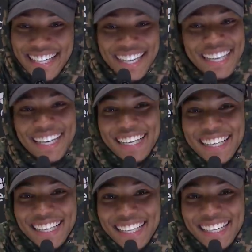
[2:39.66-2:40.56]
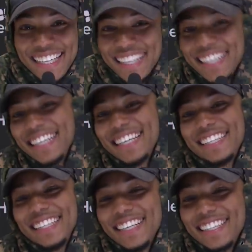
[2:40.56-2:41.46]
whose whose idea was that?
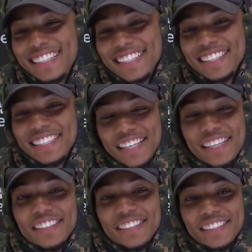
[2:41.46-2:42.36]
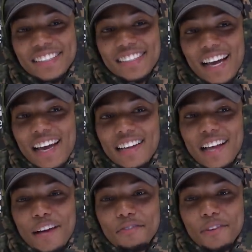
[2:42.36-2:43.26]
Is yeah, that yeah, that yeah. gonna be a thing? Yeah, I had a
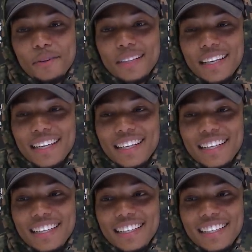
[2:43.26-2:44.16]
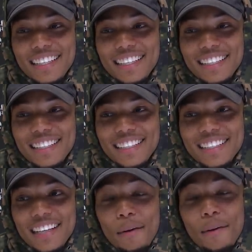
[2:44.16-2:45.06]
lot of fun with that.
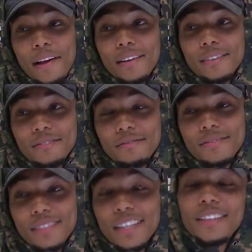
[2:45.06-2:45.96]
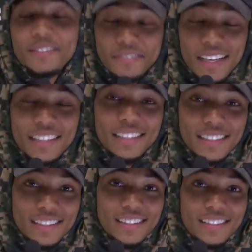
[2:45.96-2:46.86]
I, I yeah, I did